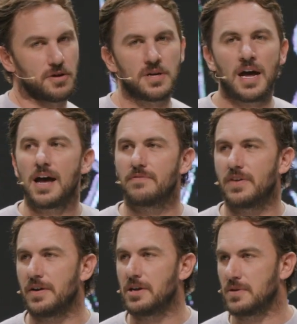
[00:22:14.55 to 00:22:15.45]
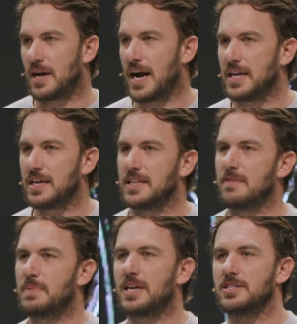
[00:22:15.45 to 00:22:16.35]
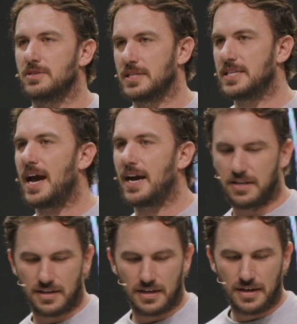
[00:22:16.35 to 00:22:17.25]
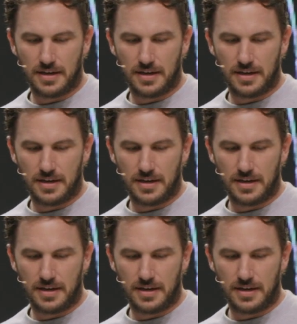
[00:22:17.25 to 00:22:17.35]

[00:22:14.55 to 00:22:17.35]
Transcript: They're not very united, and they've been under attack.